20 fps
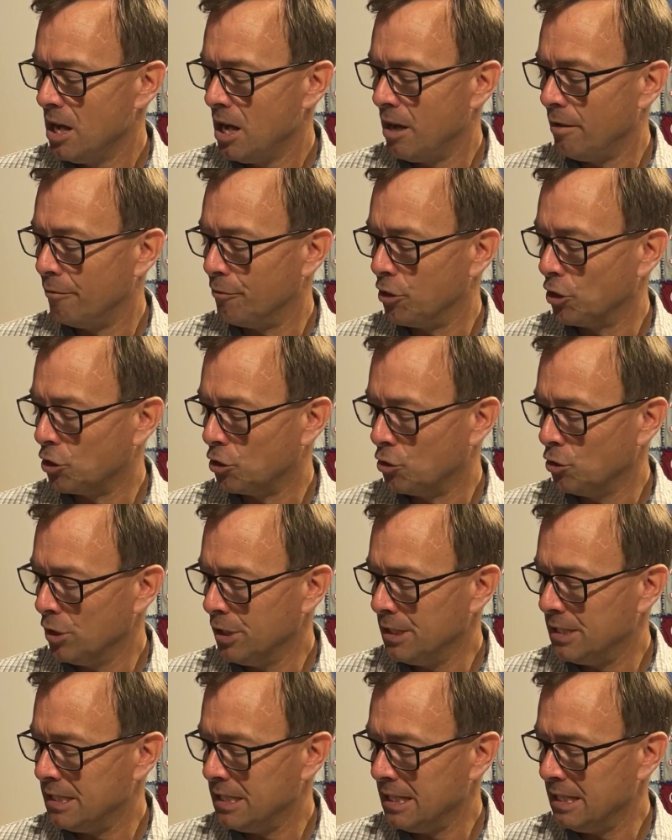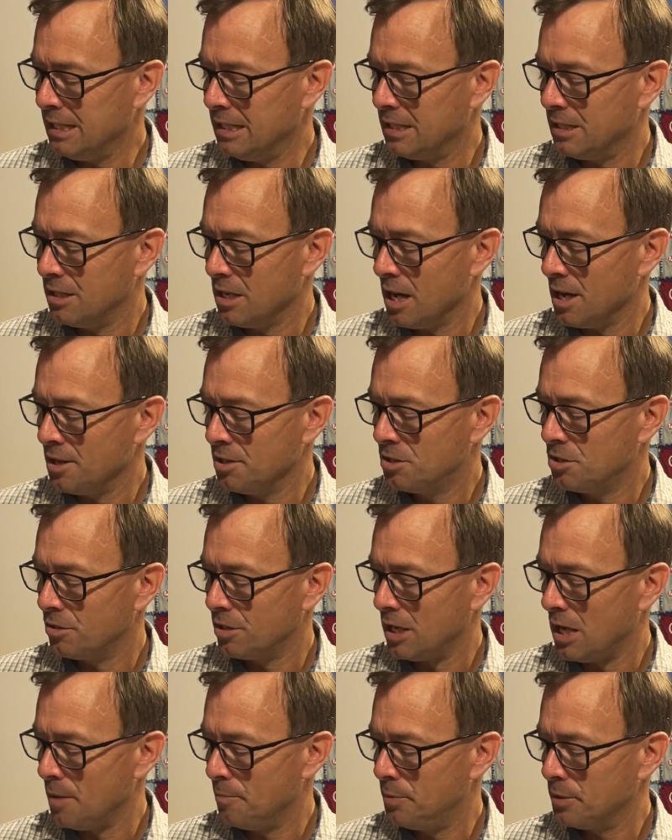of the good deed done to
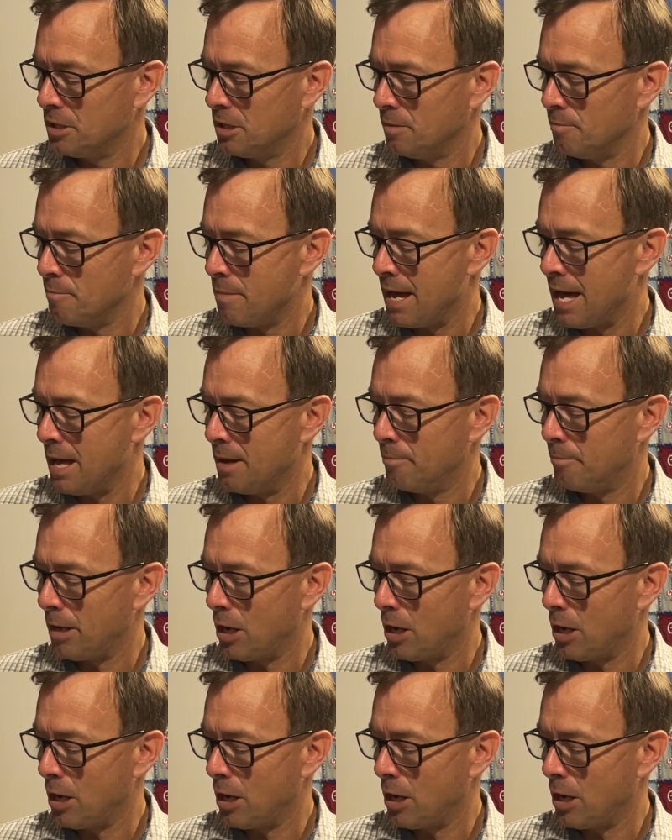the impotent man,